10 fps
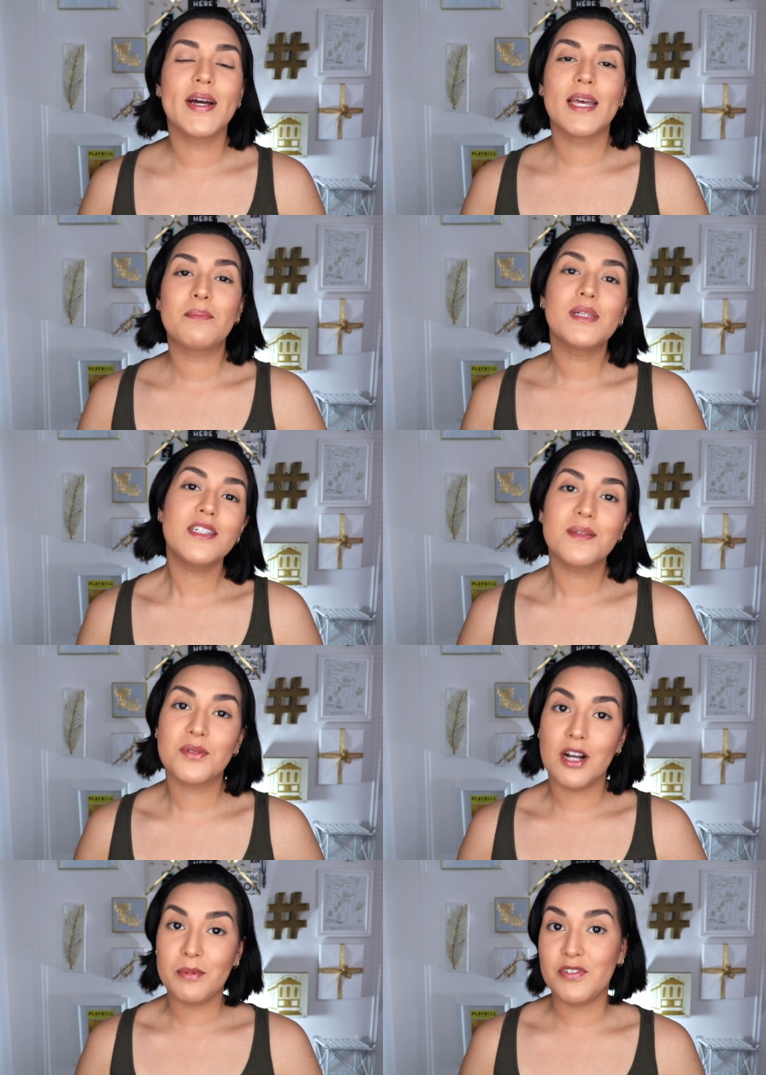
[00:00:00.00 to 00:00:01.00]
Again, please
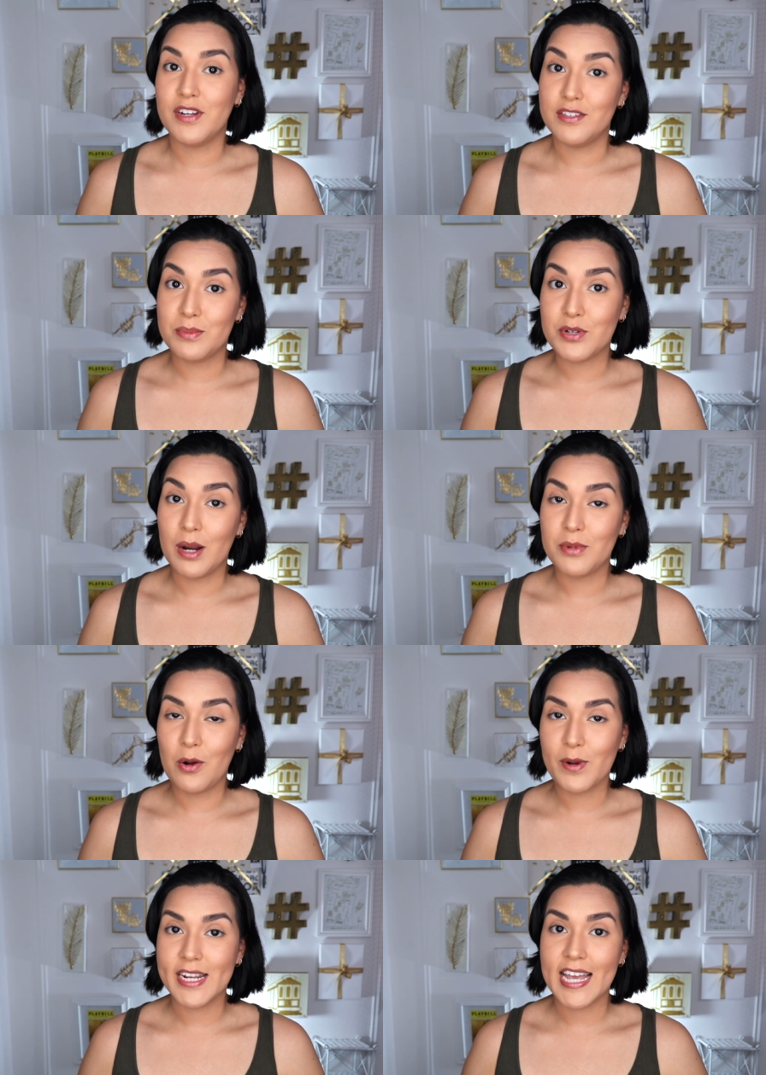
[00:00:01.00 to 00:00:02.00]
subscribe if you're not subscribed
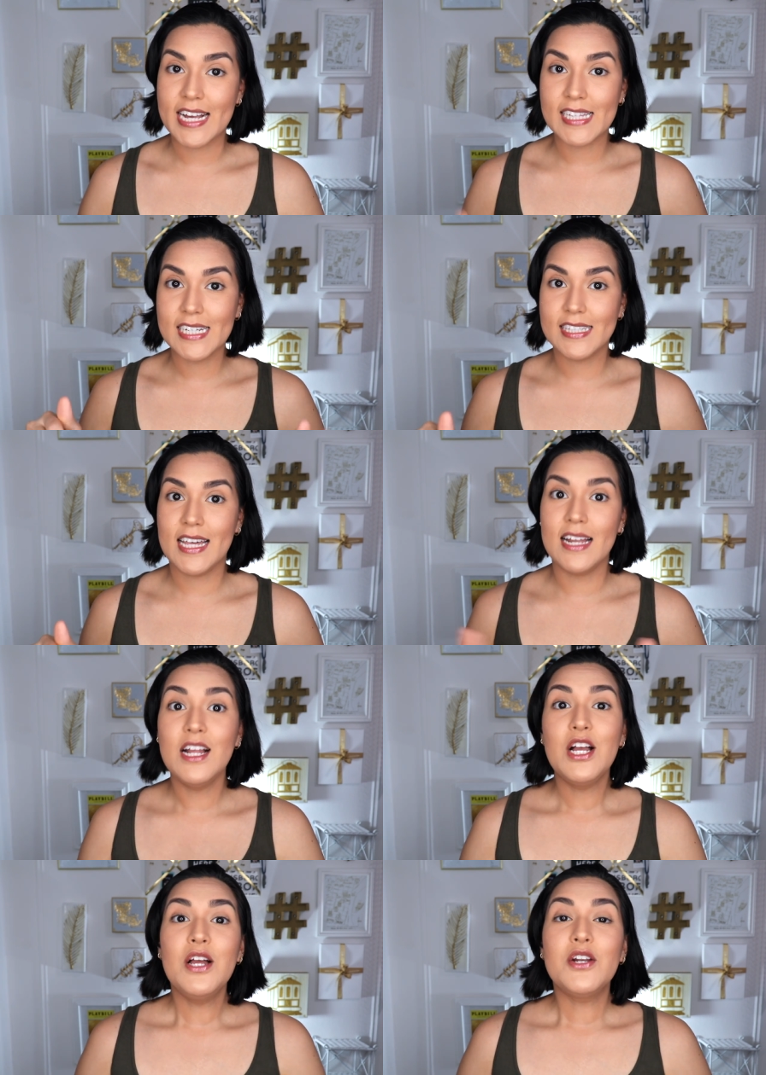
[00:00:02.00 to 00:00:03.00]
already and click that
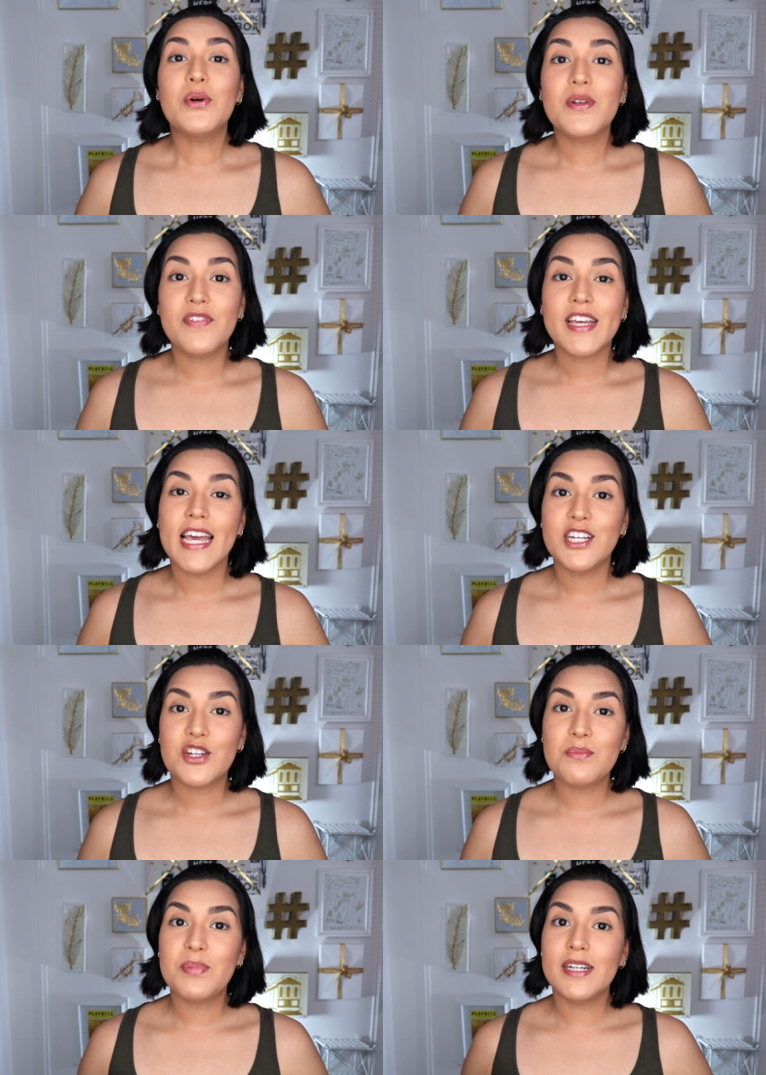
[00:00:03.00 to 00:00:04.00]

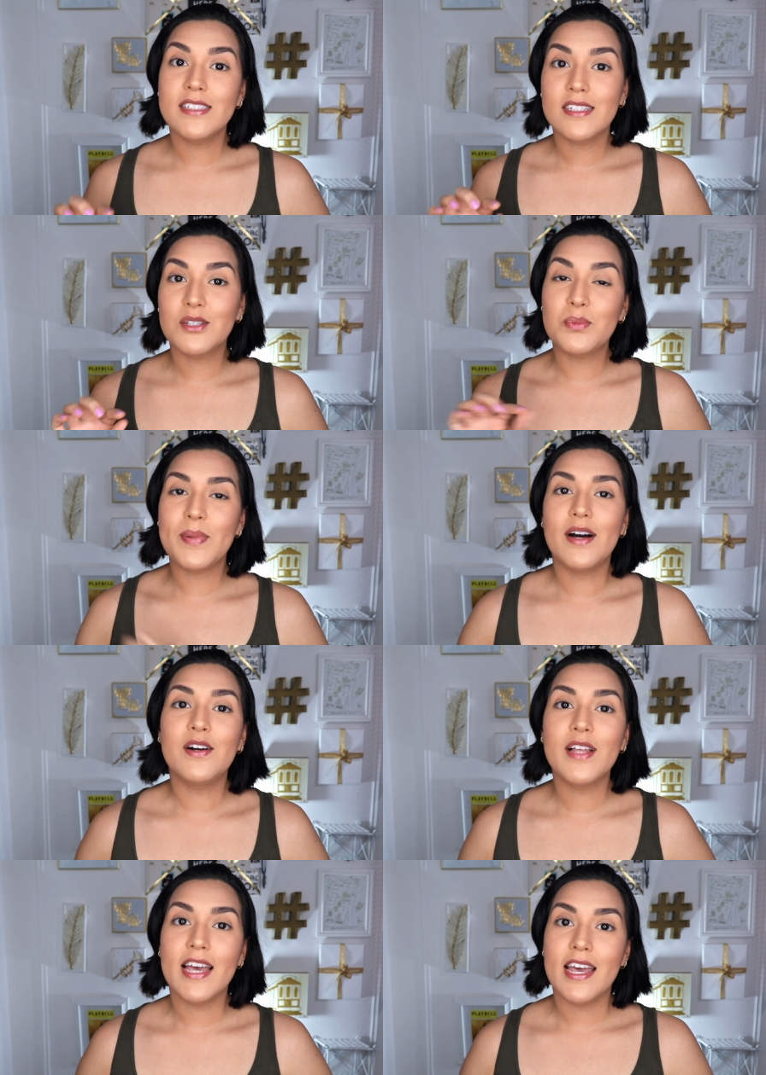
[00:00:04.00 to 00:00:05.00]
notification button, the little
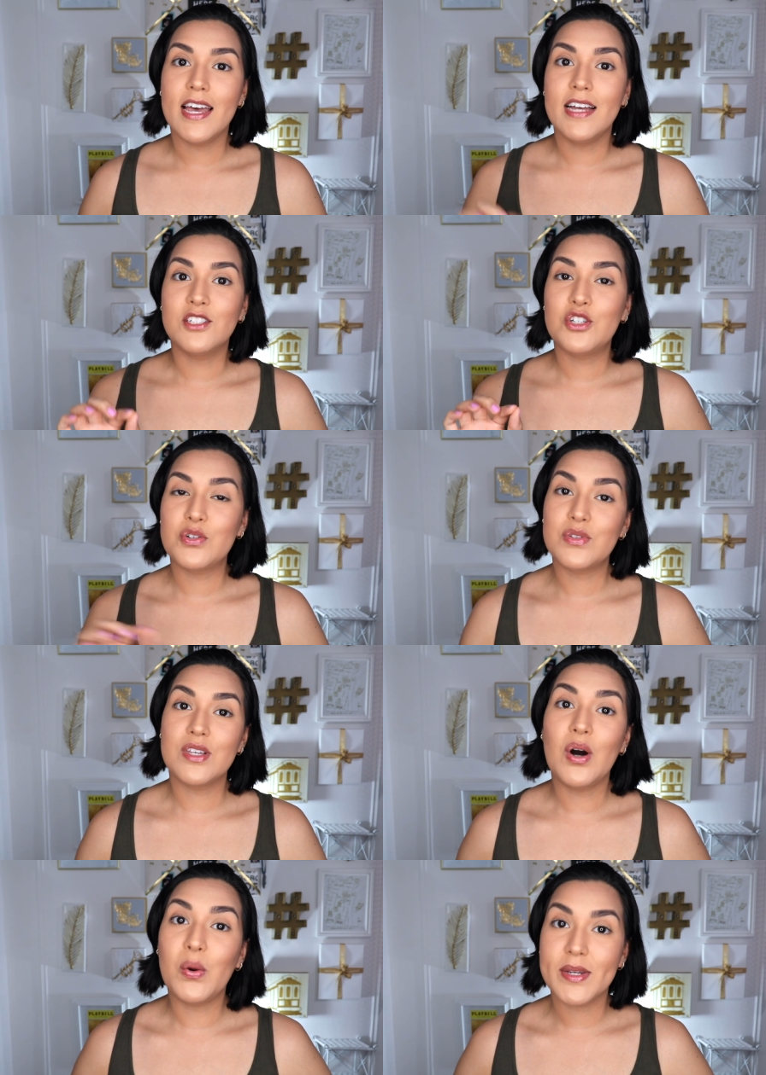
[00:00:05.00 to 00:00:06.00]
bell, and choose
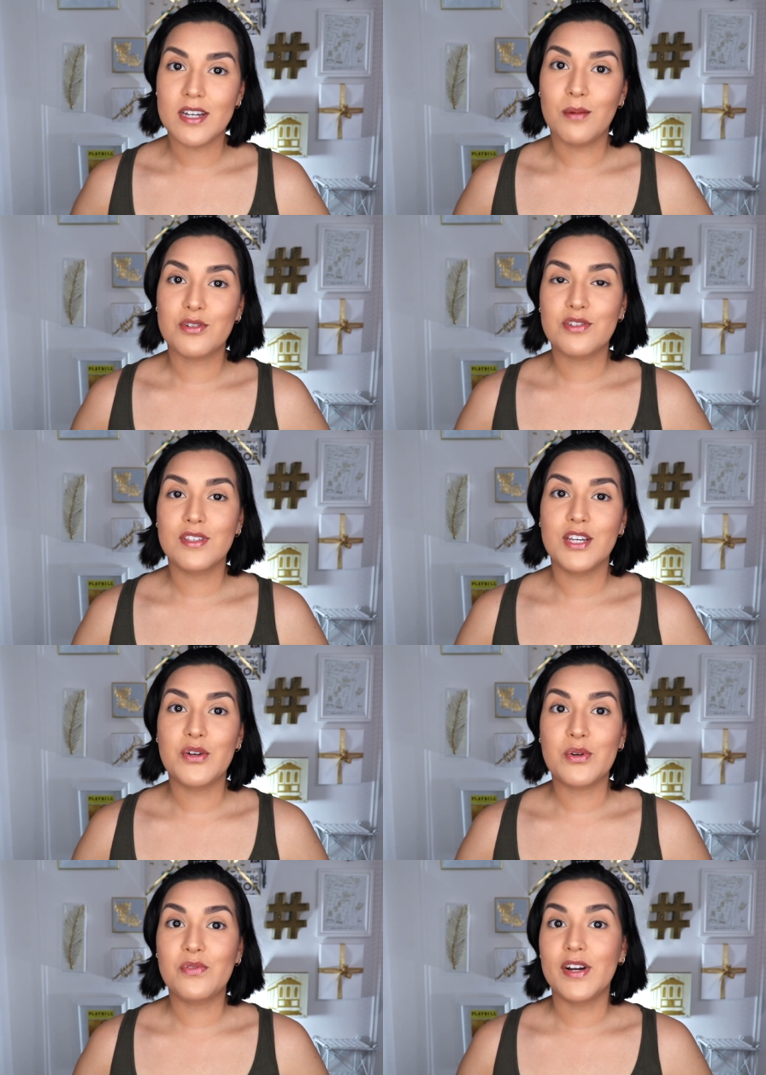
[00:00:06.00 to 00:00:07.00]
the always option so that
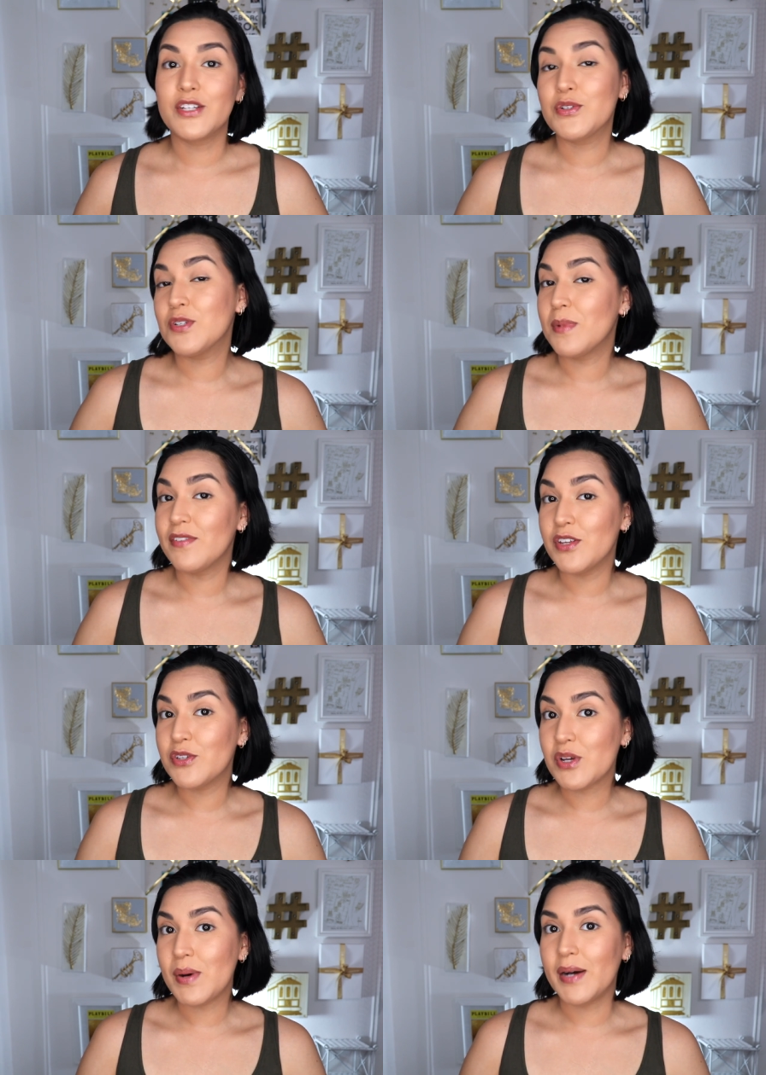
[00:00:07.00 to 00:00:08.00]
you're notified as soon as my
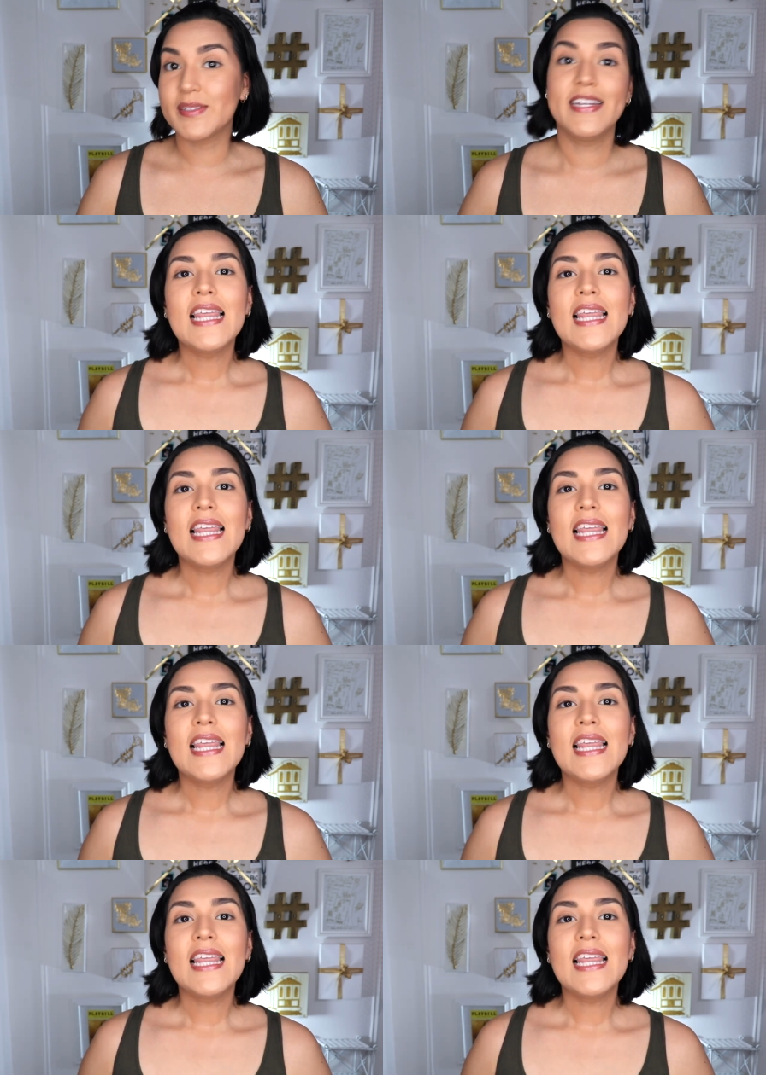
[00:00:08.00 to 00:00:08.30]
videos go out.